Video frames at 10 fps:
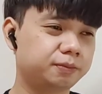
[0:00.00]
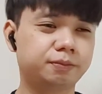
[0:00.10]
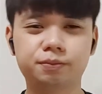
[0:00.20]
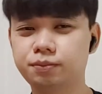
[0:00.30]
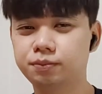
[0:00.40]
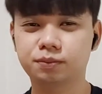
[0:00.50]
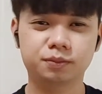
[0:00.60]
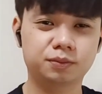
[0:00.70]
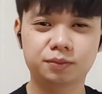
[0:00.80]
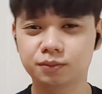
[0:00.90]

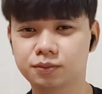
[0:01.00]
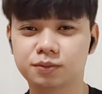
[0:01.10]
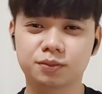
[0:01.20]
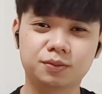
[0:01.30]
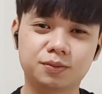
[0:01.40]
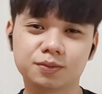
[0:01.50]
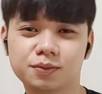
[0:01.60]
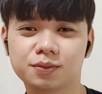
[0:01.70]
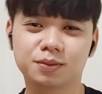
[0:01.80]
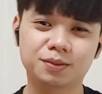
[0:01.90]

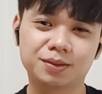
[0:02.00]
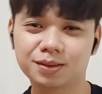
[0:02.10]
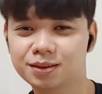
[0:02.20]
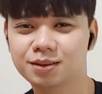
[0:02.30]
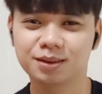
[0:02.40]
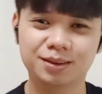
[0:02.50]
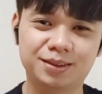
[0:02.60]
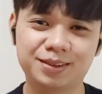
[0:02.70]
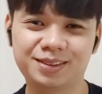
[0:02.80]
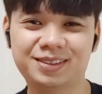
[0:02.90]

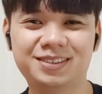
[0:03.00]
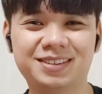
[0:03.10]
No one is speaking in this clip.